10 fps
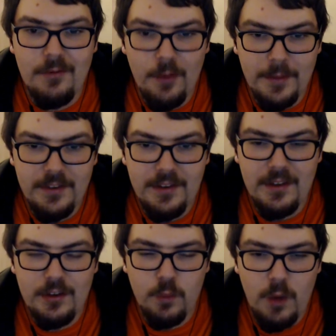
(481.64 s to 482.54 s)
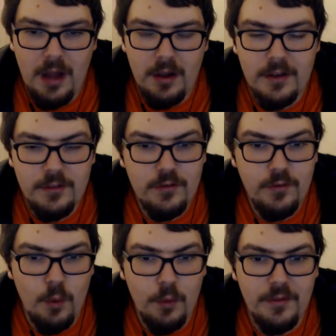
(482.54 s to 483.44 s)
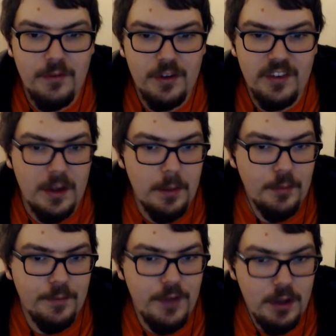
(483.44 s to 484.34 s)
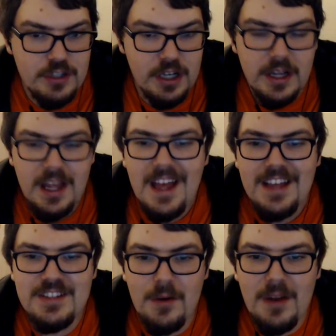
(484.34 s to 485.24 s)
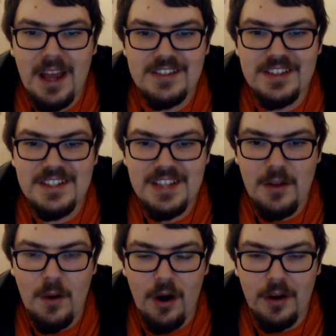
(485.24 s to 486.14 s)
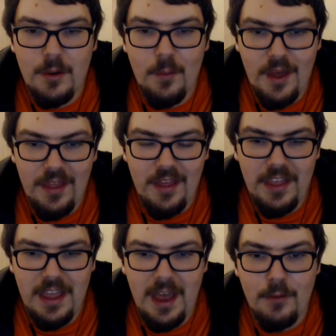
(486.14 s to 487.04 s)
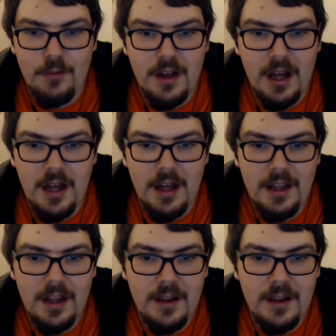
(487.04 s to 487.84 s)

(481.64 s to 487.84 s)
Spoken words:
informative as well for the foreseeable future. So let's continue on with this